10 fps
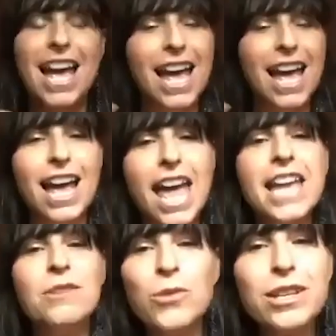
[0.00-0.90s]
it
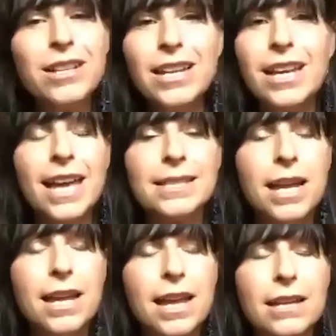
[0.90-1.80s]
really has
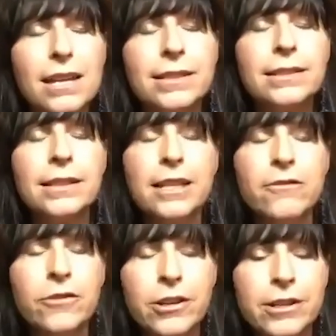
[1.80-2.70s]
delivered